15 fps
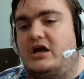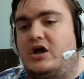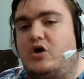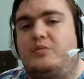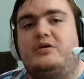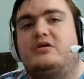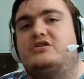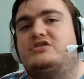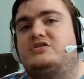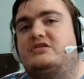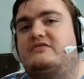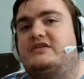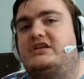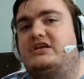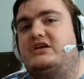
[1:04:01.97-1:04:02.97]
I hope you all enjoyed
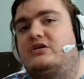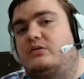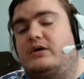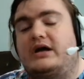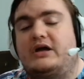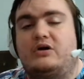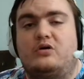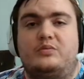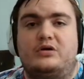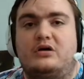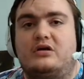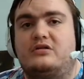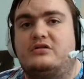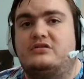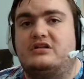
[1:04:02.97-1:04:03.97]
the video. I hope you
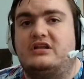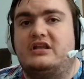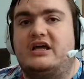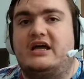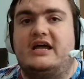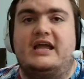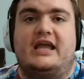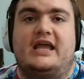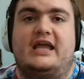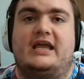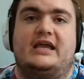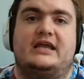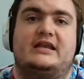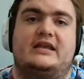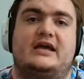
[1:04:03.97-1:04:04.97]
all learned a lot,
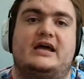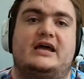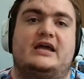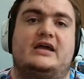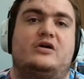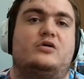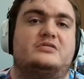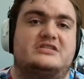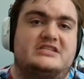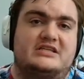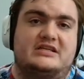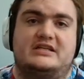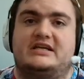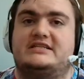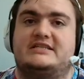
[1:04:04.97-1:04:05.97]
and I hope to
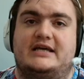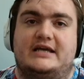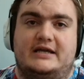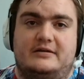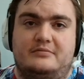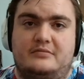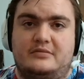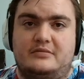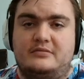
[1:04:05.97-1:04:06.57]
see you next time.